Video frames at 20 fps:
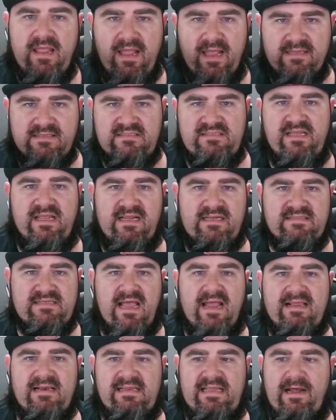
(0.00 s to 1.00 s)
and see
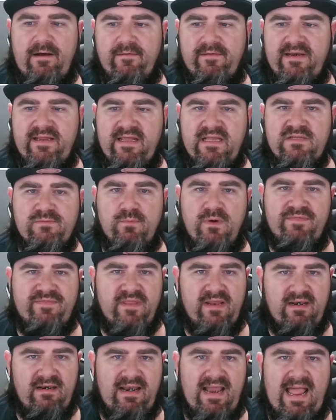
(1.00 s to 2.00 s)
exactly how it is with the
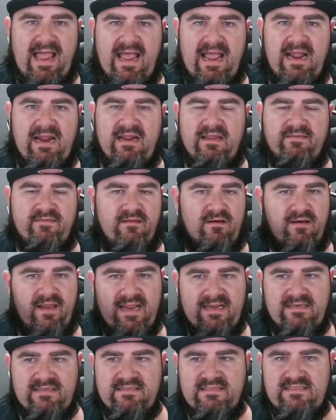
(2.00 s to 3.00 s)
lag, the
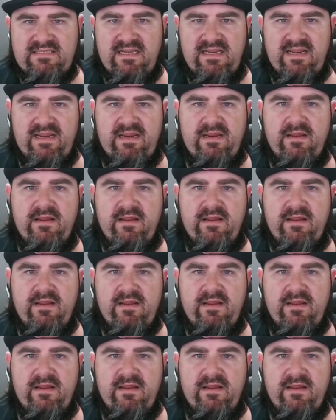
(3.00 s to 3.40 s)
latency,